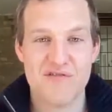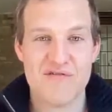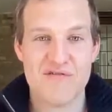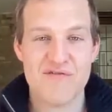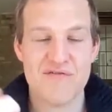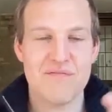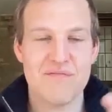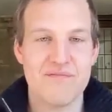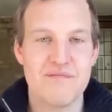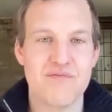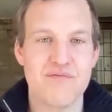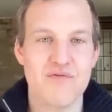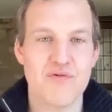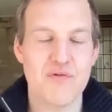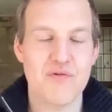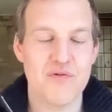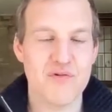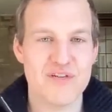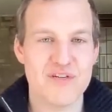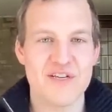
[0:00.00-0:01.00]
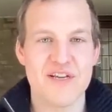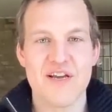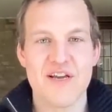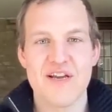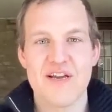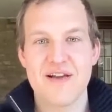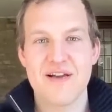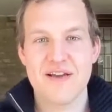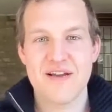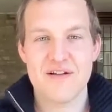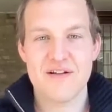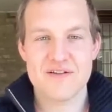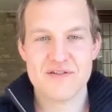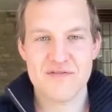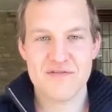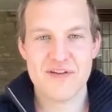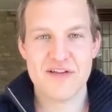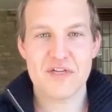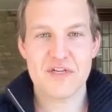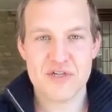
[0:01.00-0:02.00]
of broad, you know,
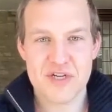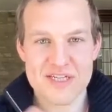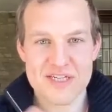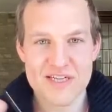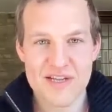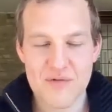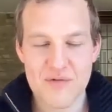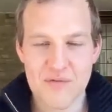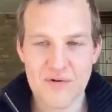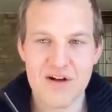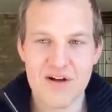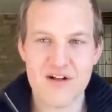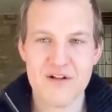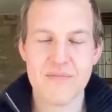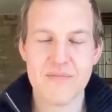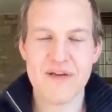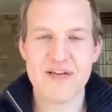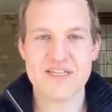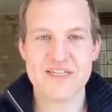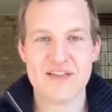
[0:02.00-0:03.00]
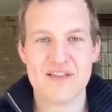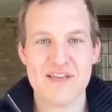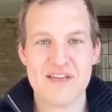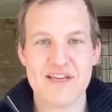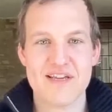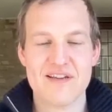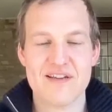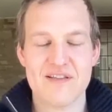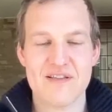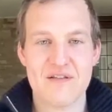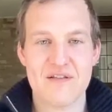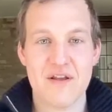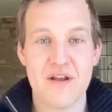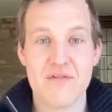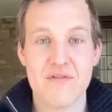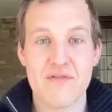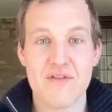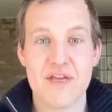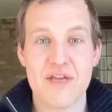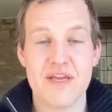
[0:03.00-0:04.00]
sort of interest in the world, because I think, you
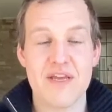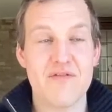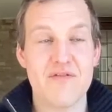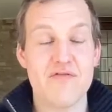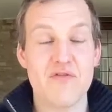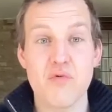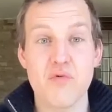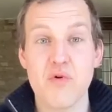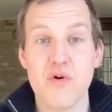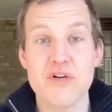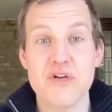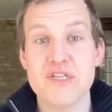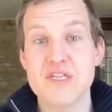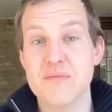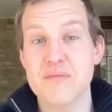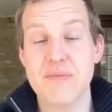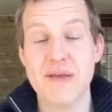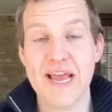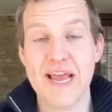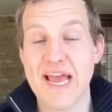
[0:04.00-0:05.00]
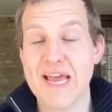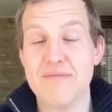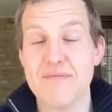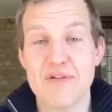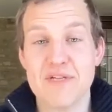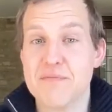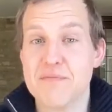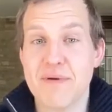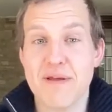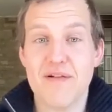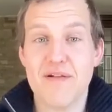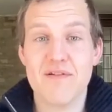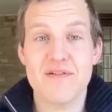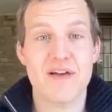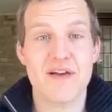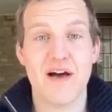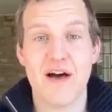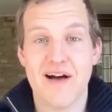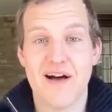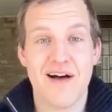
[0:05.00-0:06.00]
know, the rewards to being able to build
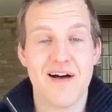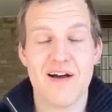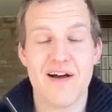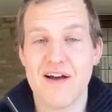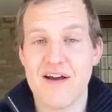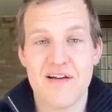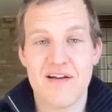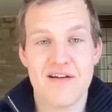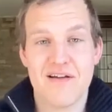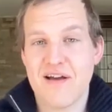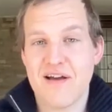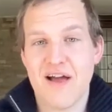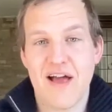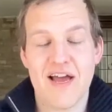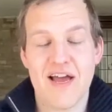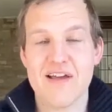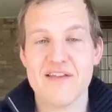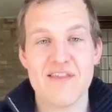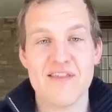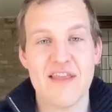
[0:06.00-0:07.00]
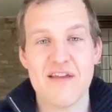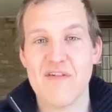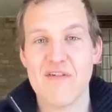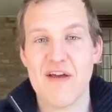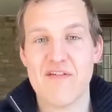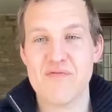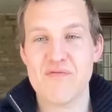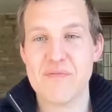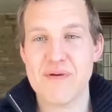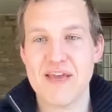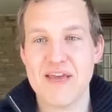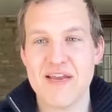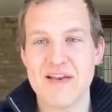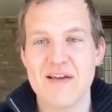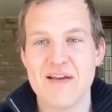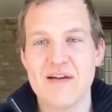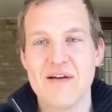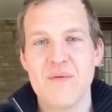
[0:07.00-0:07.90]
are higher than they've ever been.